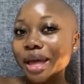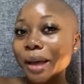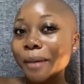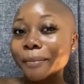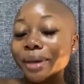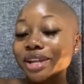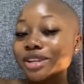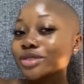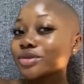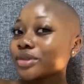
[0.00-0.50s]

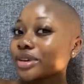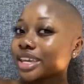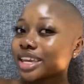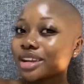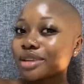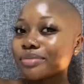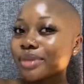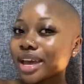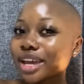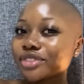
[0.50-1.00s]
might as well get
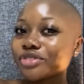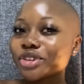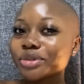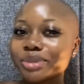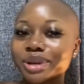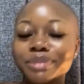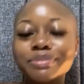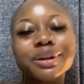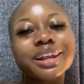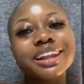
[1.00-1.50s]
a bag from
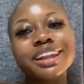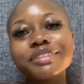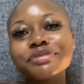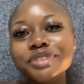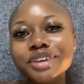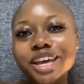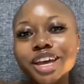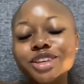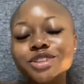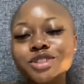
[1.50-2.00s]
it. But I love
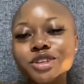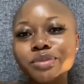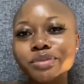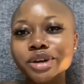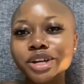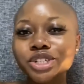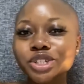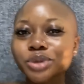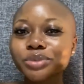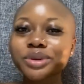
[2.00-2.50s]
you guys so
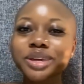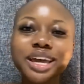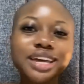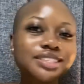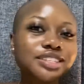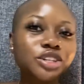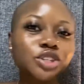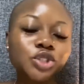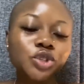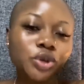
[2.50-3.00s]
much. Hope you
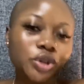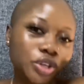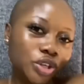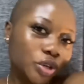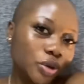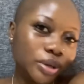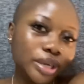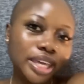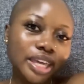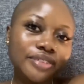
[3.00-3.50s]
guys are enjoying
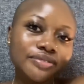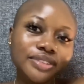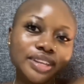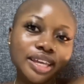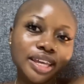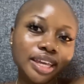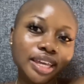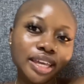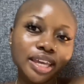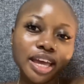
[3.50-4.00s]
your
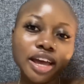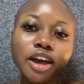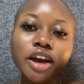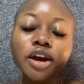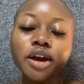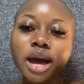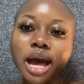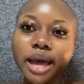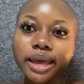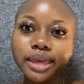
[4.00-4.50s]
evening.
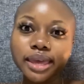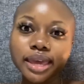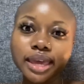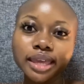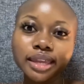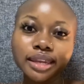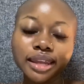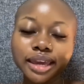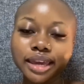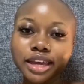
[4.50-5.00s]

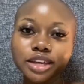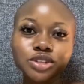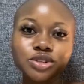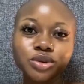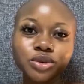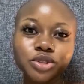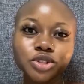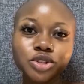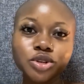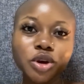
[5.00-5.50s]
Again, like I
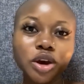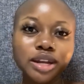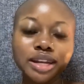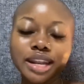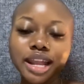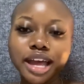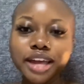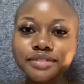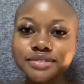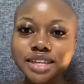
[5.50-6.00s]
told you on
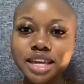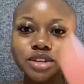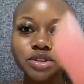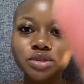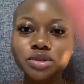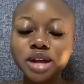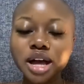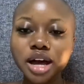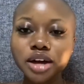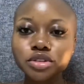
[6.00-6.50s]
lives, I
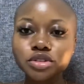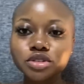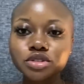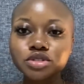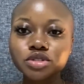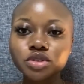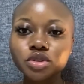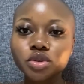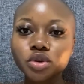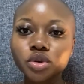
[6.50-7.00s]
don't know how to
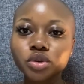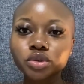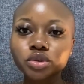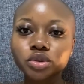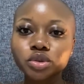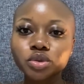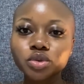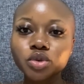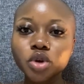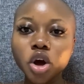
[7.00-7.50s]
scroll
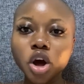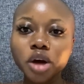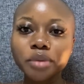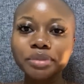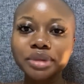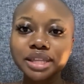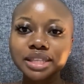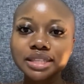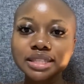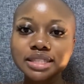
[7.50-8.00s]
through
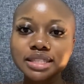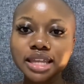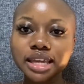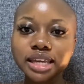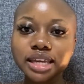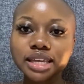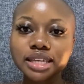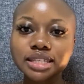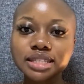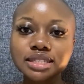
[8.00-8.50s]
comments.
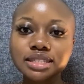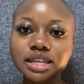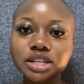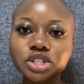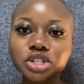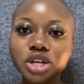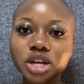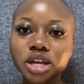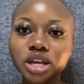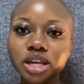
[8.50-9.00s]
Like, it's
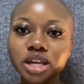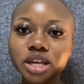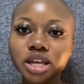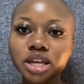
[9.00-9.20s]
such a,